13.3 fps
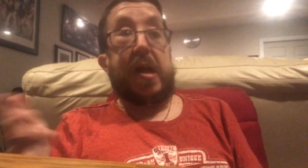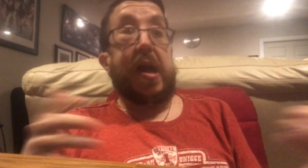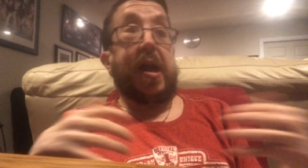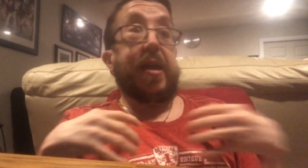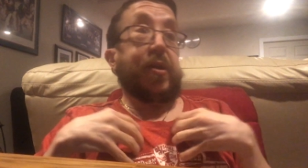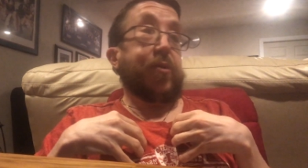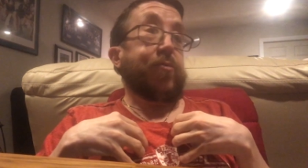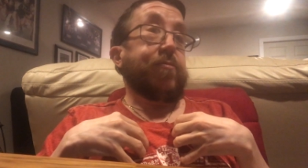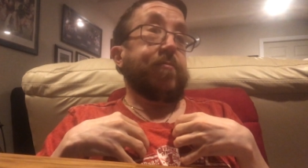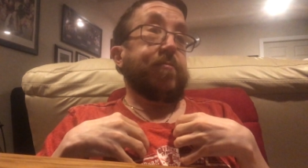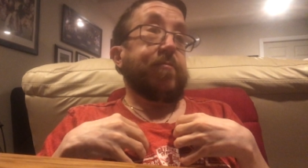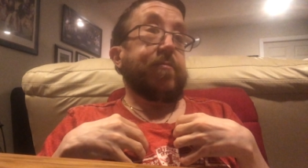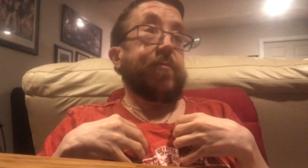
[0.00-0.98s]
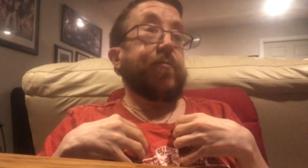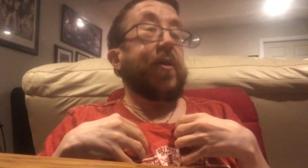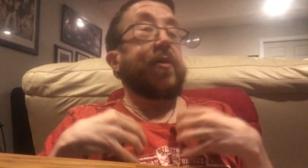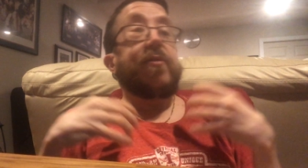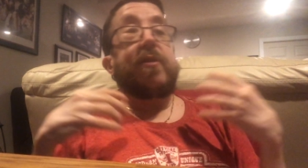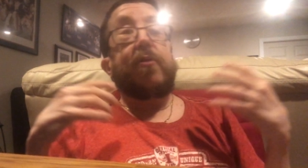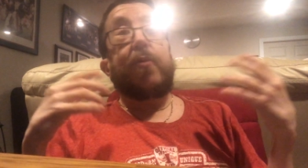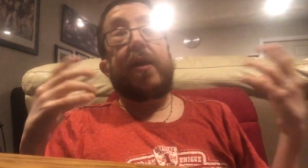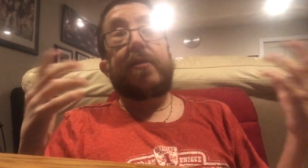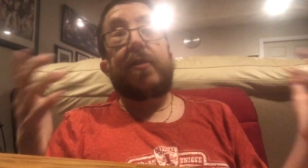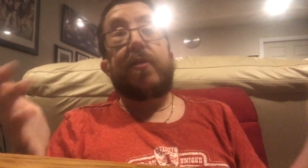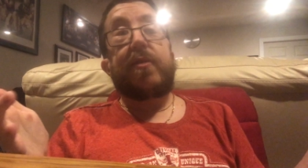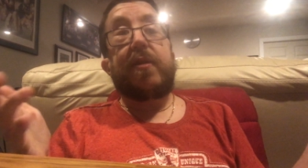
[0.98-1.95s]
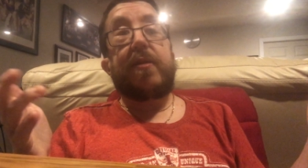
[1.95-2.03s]
I do. If I see you
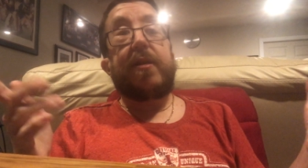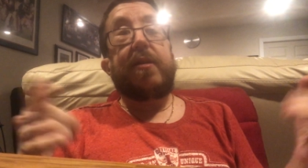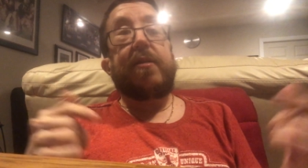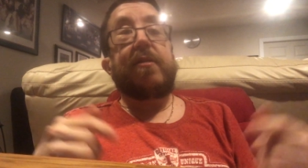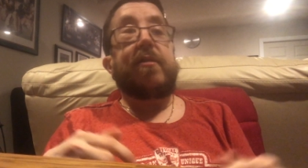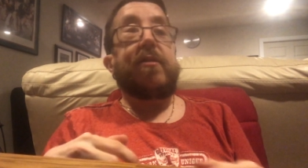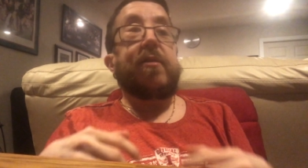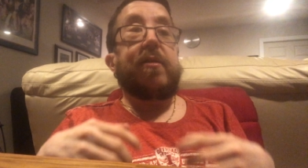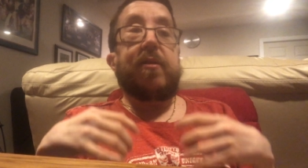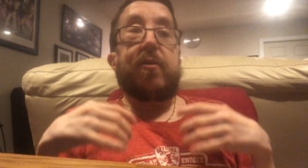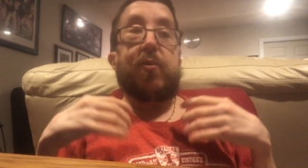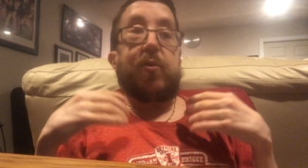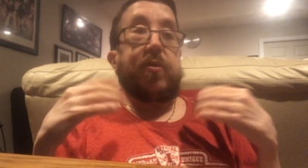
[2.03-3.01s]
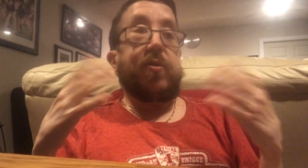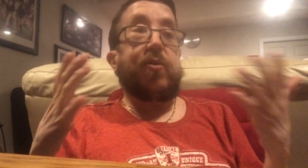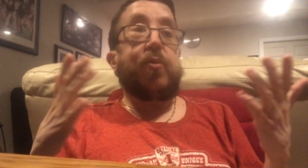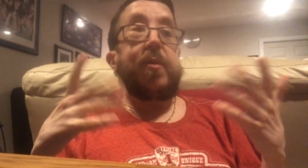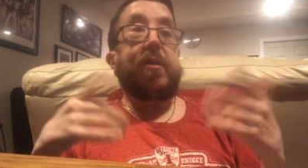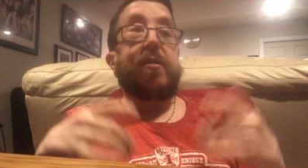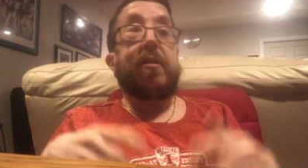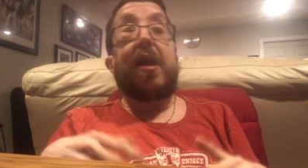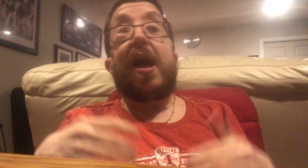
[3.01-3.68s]
acting silly or stupid,